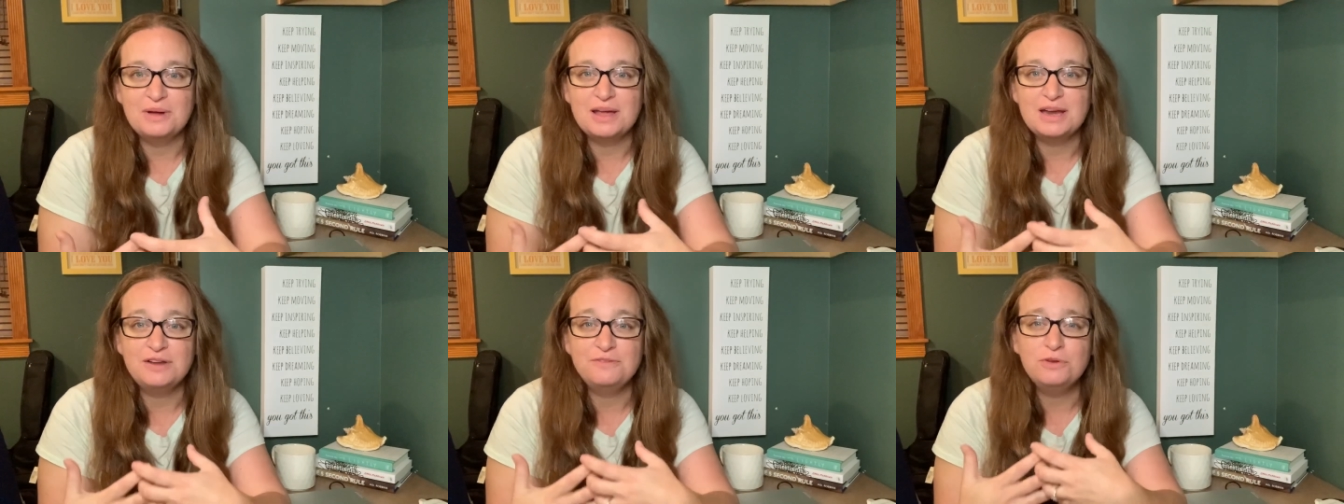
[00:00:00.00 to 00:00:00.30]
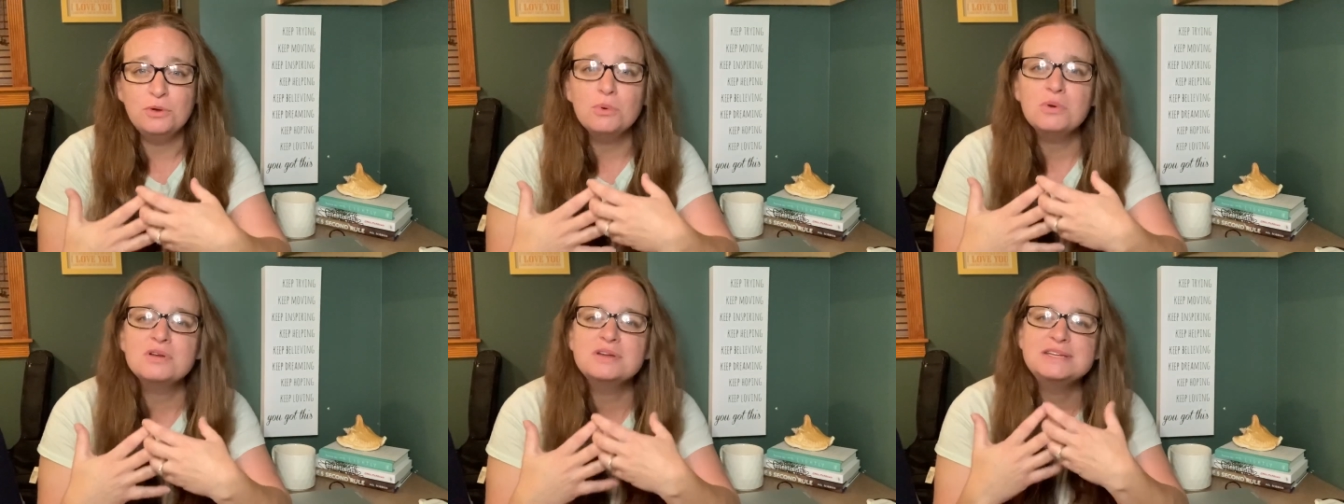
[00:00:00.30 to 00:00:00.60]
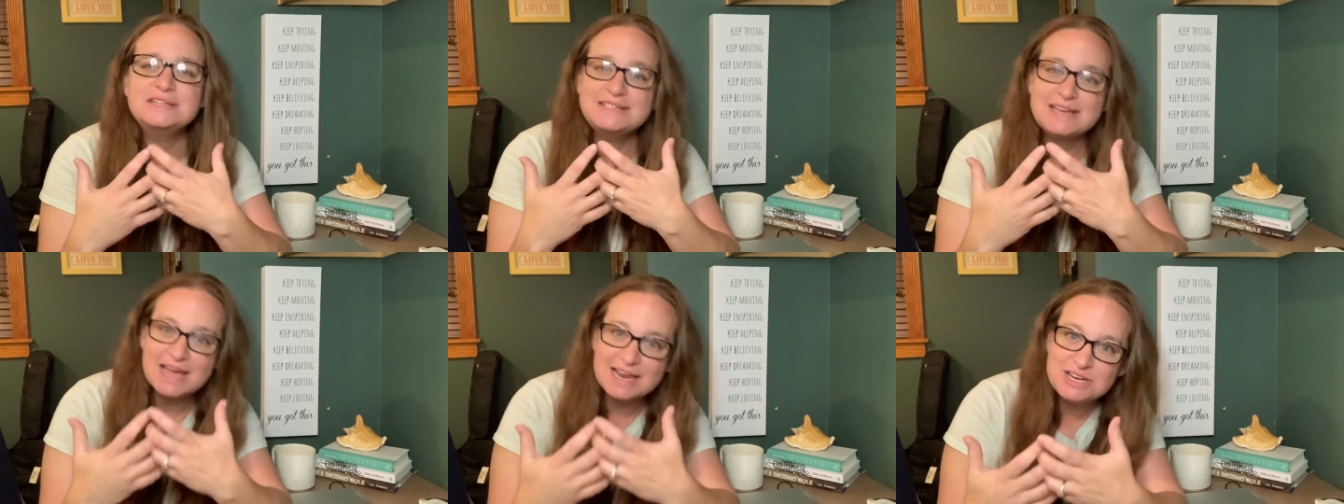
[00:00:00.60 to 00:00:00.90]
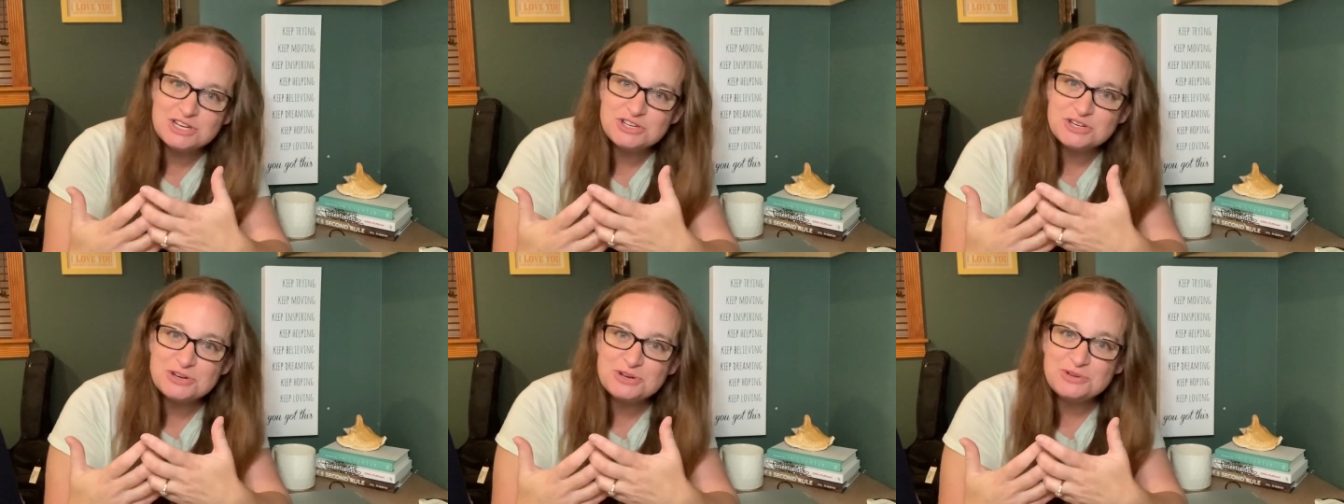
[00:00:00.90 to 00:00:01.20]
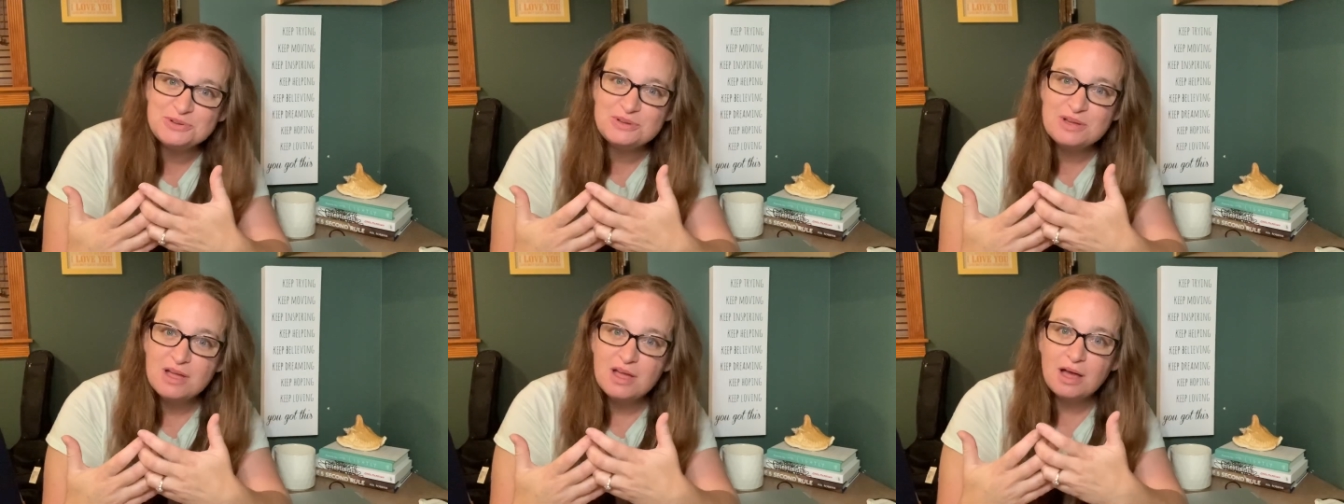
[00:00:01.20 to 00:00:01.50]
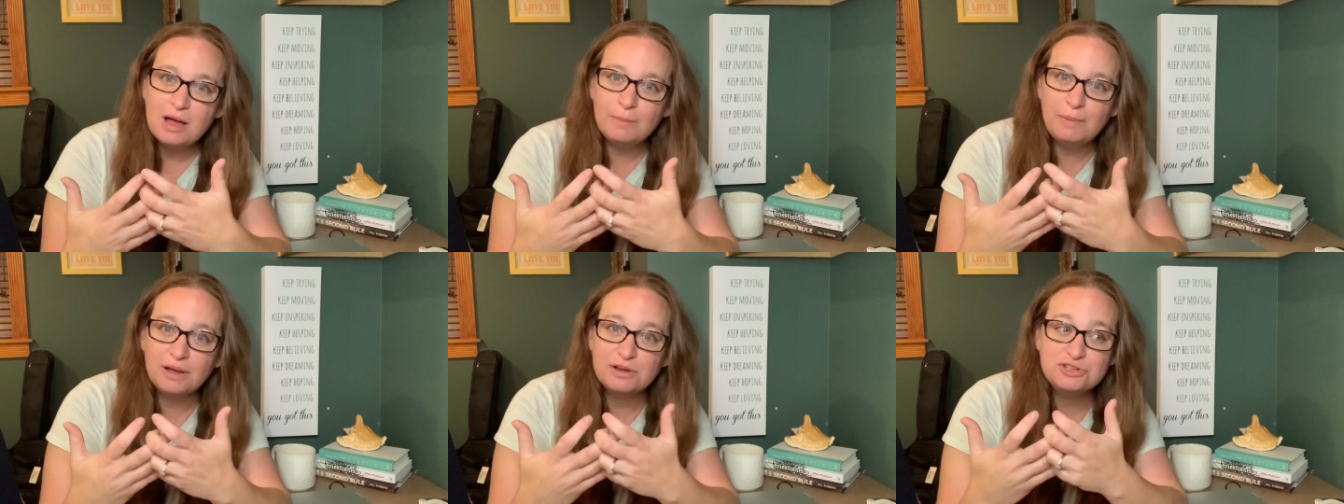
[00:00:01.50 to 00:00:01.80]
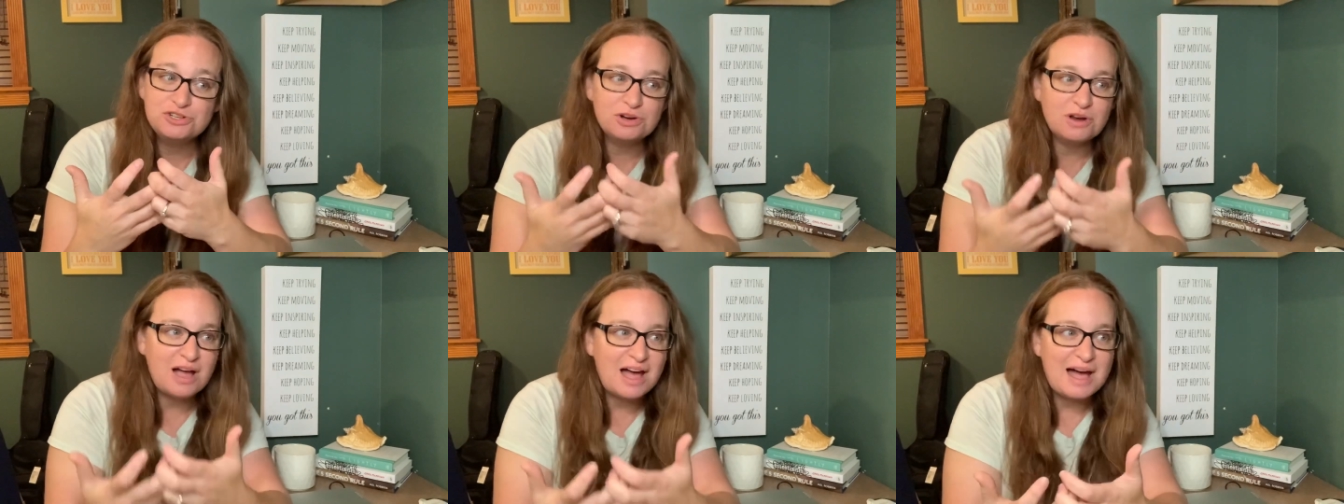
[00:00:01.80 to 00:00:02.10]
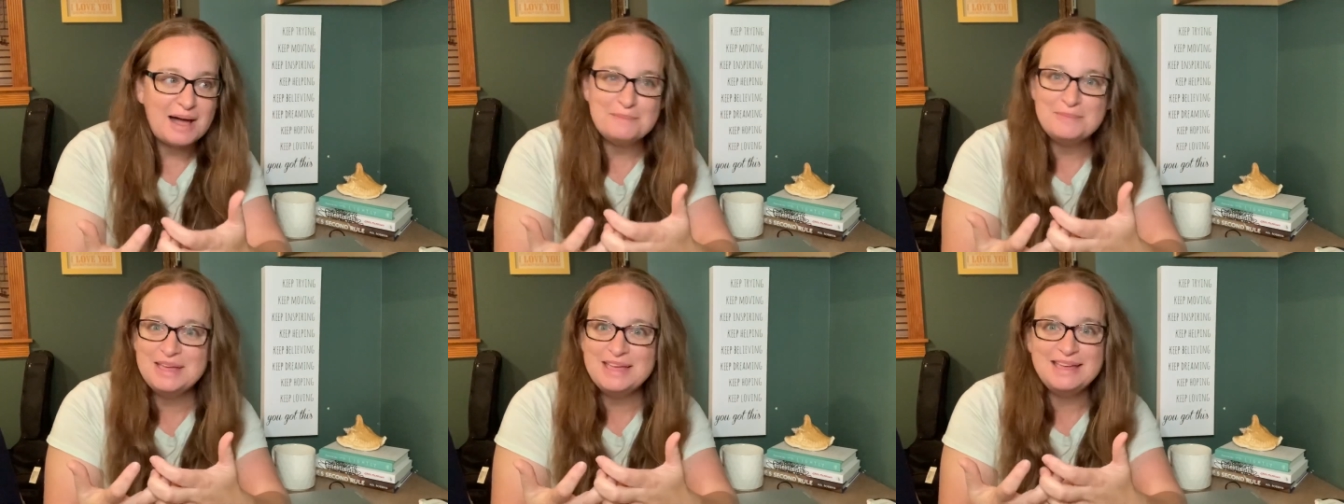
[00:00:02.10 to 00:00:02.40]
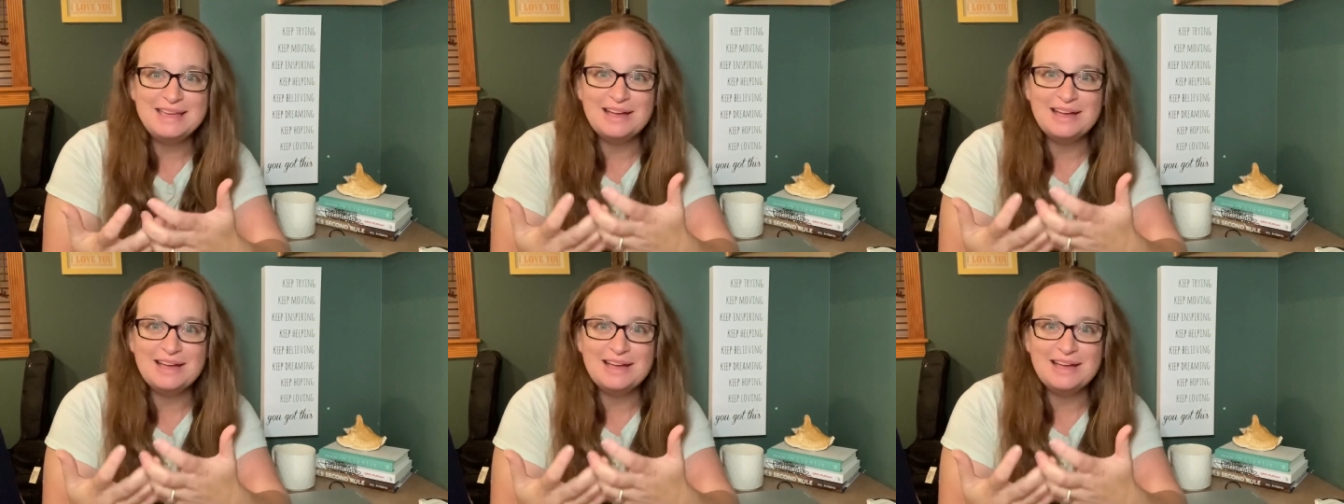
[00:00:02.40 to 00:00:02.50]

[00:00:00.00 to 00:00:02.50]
And if you are intentional about your hobby